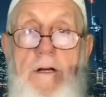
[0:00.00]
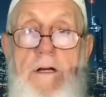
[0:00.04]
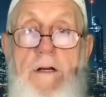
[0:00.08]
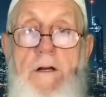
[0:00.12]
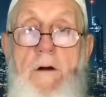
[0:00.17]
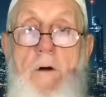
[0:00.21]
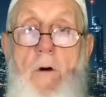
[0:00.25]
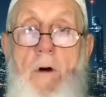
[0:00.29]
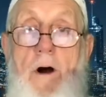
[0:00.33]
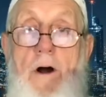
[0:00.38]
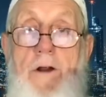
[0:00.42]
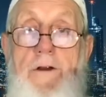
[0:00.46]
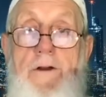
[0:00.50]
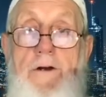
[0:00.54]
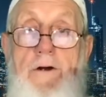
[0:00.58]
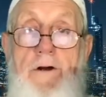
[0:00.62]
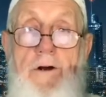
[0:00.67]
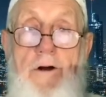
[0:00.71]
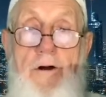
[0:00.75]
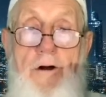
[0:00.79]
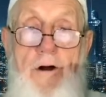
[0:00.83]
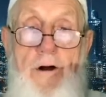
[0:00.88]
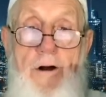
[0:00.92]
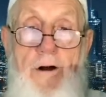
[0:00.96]
can go on
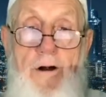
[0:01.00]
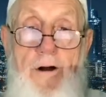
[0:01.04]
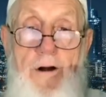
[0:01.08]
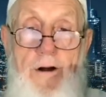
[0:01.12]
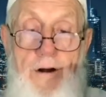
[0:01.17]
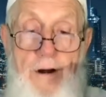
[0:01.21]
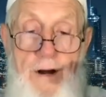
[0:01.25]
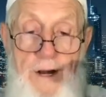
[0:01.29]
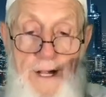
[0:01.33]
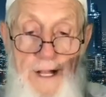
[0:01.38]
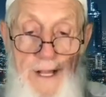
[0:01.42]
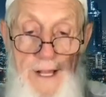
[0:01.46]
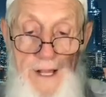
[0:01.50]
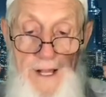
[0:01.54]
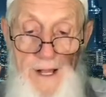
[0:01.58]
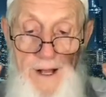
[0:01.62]
your car